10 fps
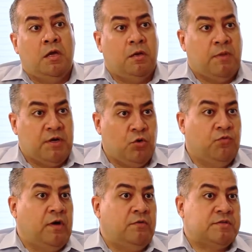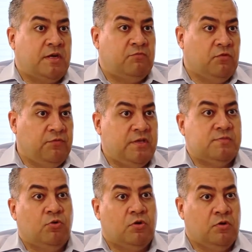My co-founders come from
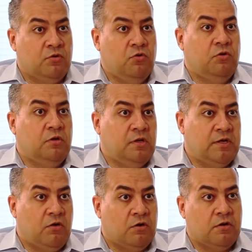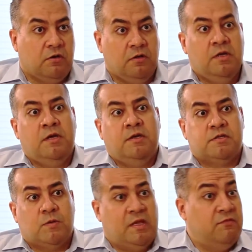Facebook, Google, and Oracle.
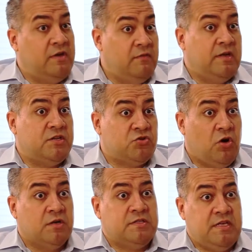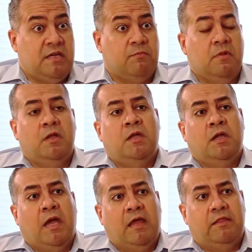So we had a very, very strong team.
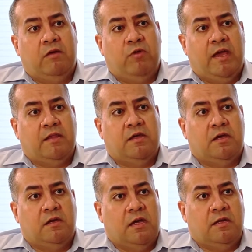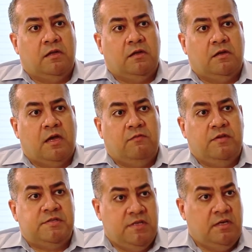And then we had a
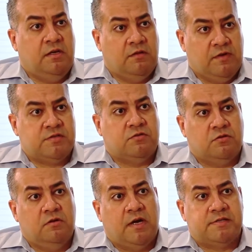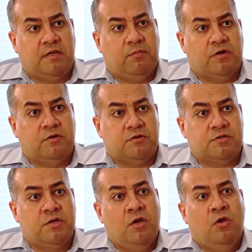VC investor, Excel
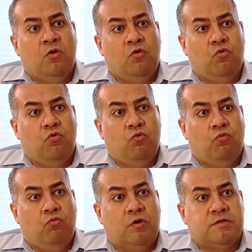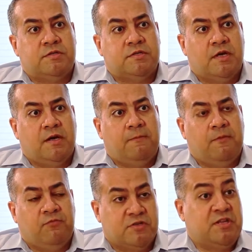Partners, who was
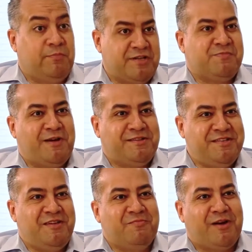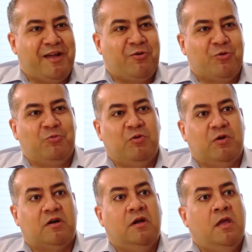first impressed by the team, by how good we
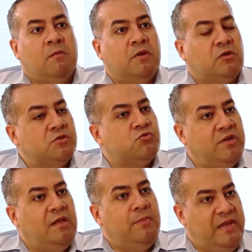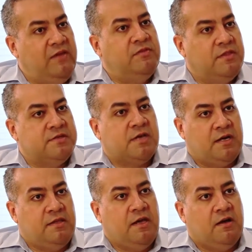were, but also really believed in this
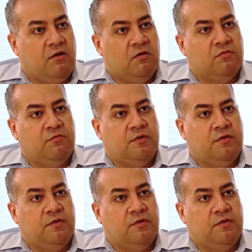idea of